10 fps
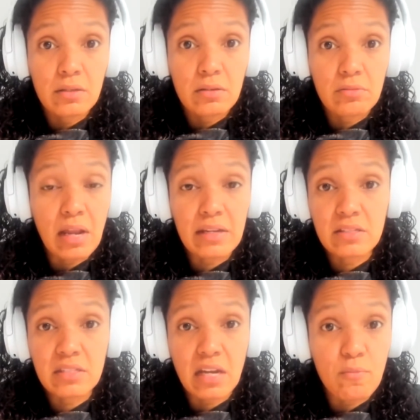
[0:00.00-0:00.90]
running
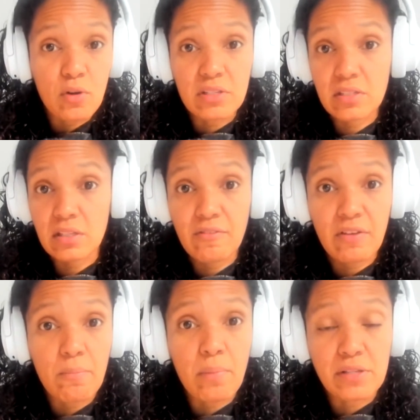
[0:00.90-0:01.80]
ceremonies in
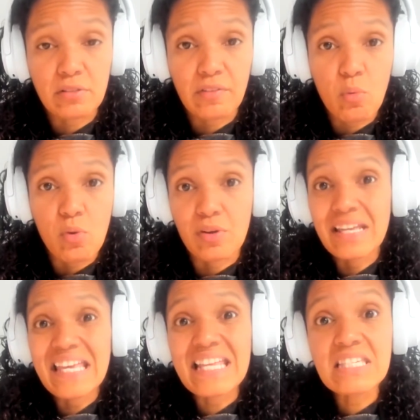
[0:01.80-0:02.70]
different parts of the world.
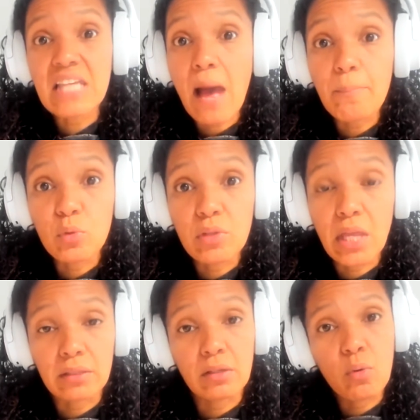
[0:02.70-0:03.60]
It's up to
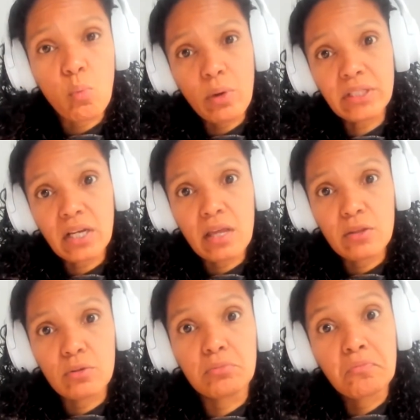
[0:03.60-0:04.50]
them. What can I
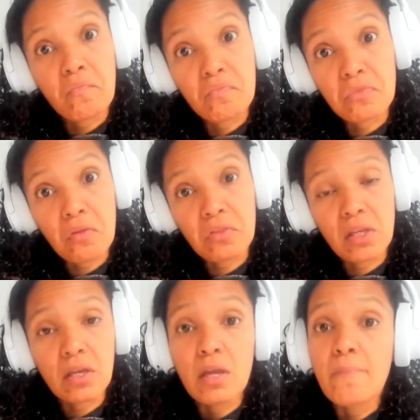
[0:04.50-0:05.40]
do?
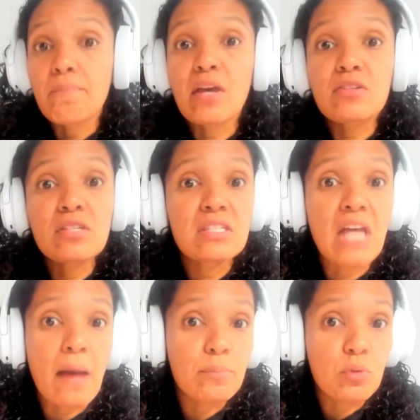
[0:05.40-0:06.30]
Nothing, because it's
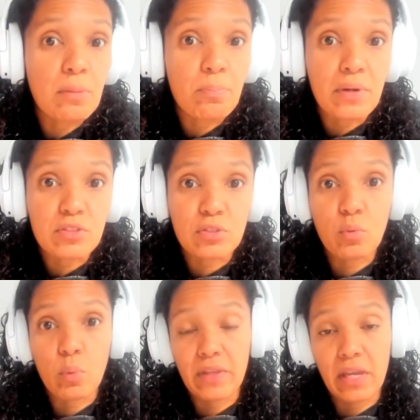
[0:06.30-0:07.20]
up to the person
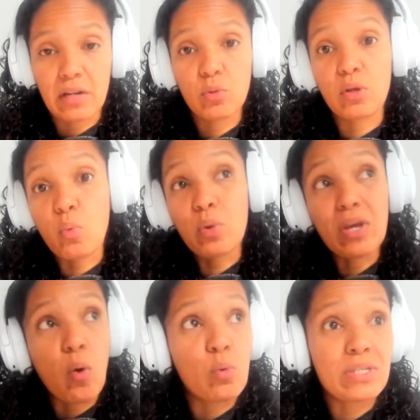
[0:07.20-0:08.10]
what they are doing. We
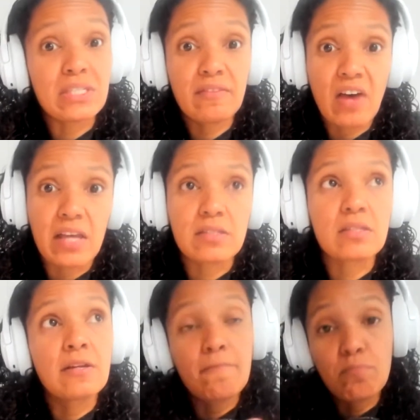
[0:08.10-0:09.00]
always advise
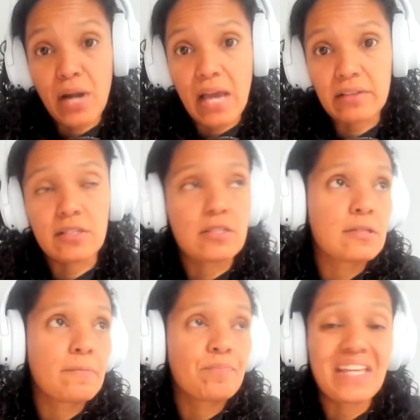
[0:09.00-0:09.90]
practice.
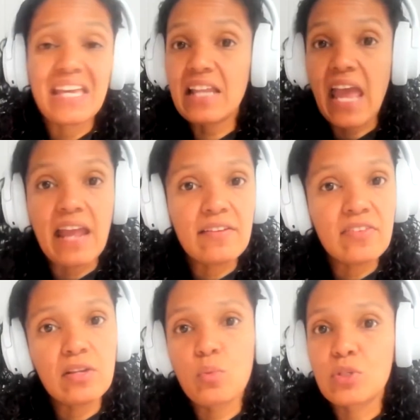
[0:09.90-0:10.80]
In
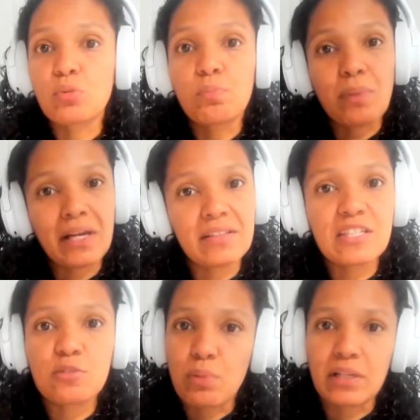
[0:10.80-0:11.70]
anything, we should
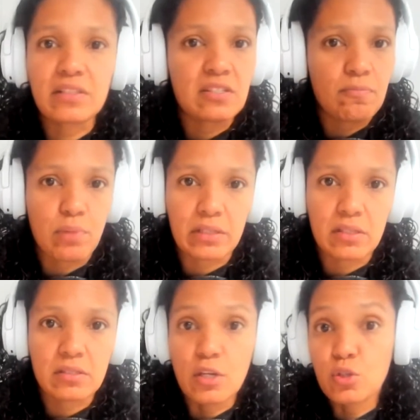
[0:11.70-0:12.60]
practice, practice, and
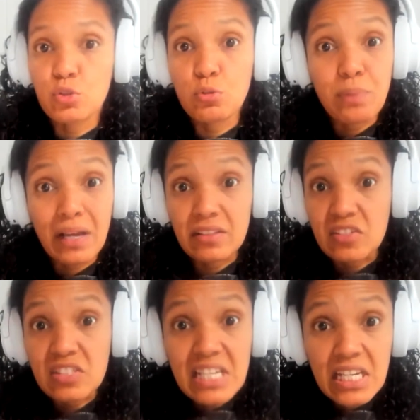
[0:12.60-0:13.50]
practice. You
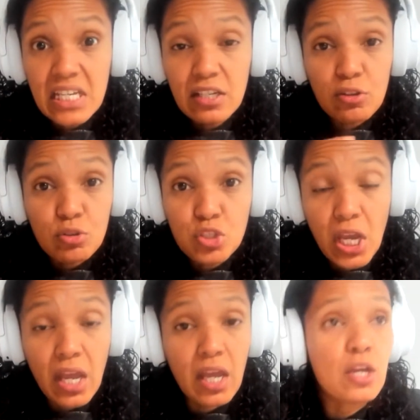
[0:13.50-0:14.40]
practice knitting,
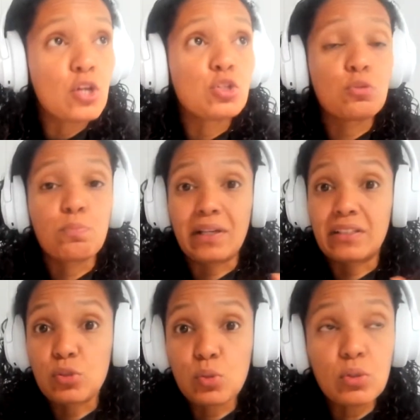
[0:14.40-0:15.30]
crochet, you
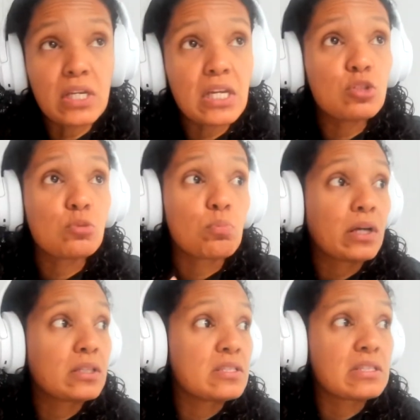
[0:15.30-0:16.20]
practice cooking, you
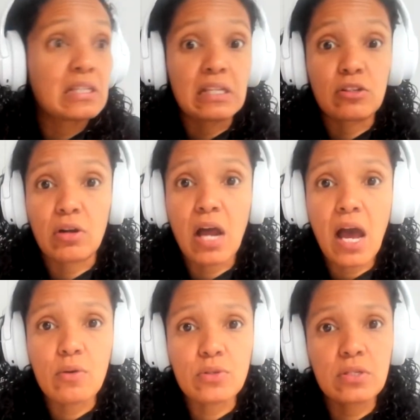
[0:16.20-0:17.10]
practice cleaning your
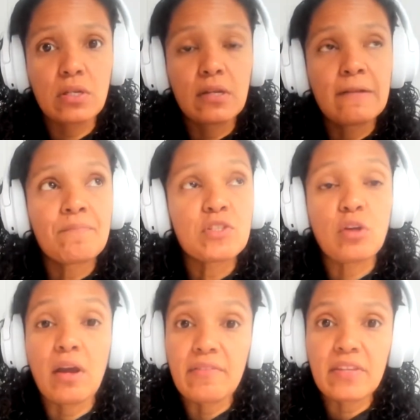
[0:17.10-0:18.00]
house. So
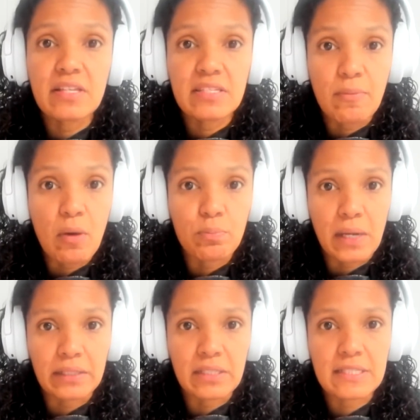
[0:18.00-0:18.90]
everything is about
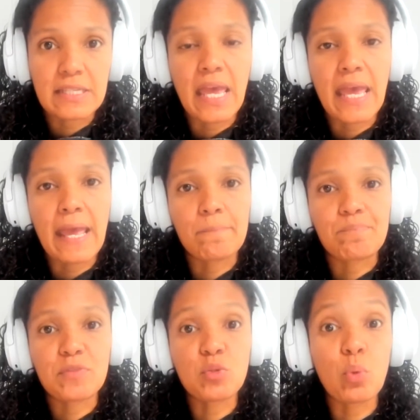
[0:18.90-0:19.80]
practice.
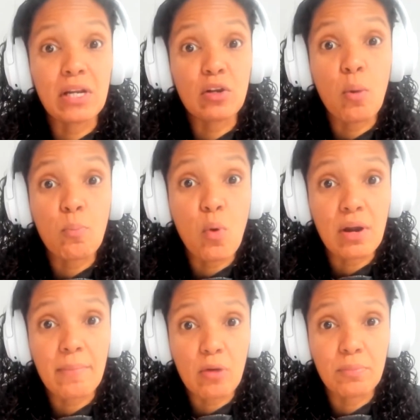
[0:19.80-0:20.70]
And you want to know more
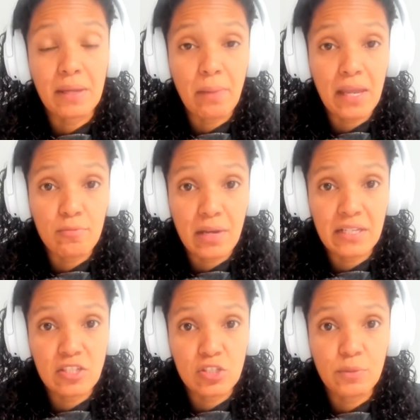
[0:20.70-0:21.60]
about my
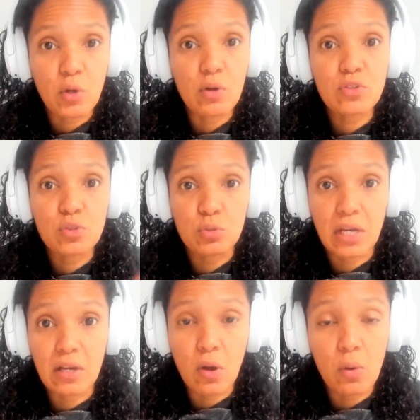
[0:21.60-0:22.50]
biomagnetism course, you
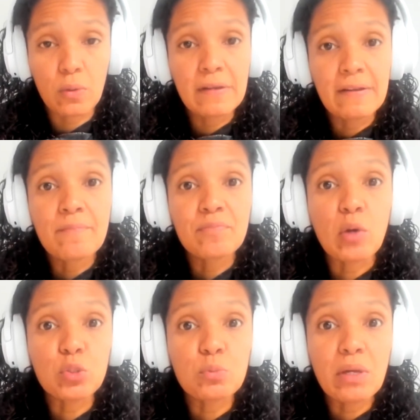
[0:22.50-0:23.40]
can go now
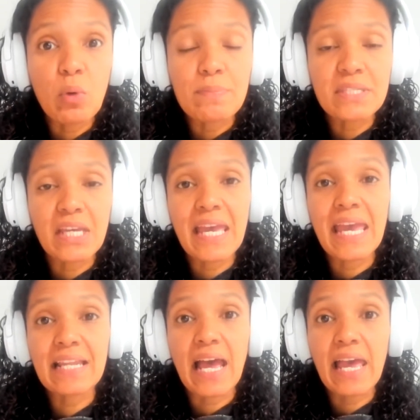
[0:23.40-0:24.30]
to my website,
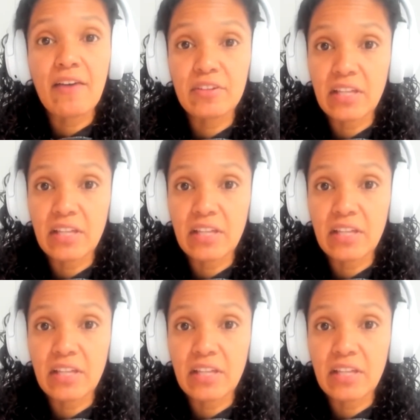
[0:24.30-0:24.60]
and I have an